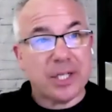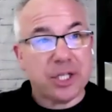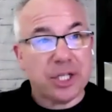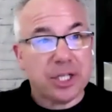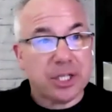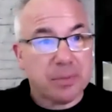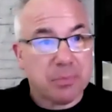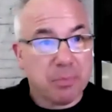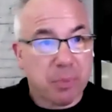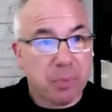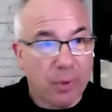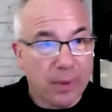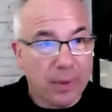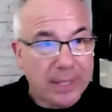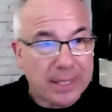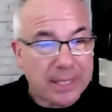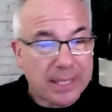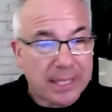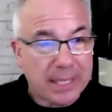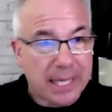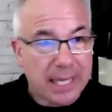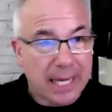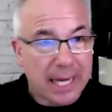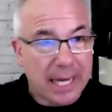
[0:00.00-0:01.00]
is
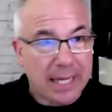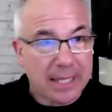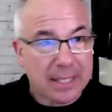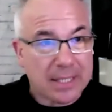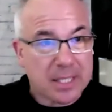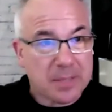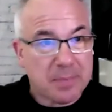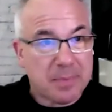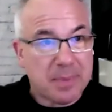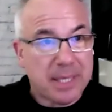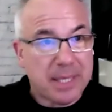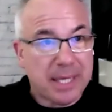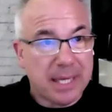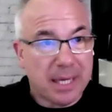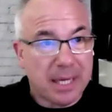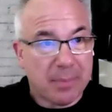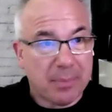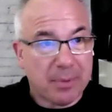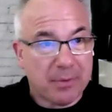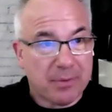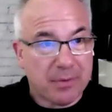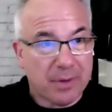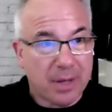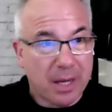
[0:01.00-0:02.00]
pointed at speeding
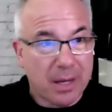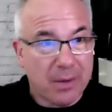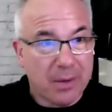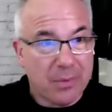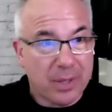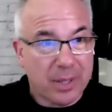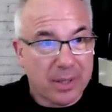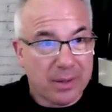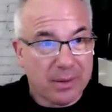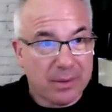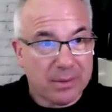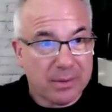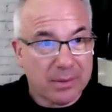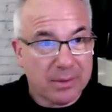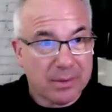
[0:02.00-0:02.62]
up your flywheel.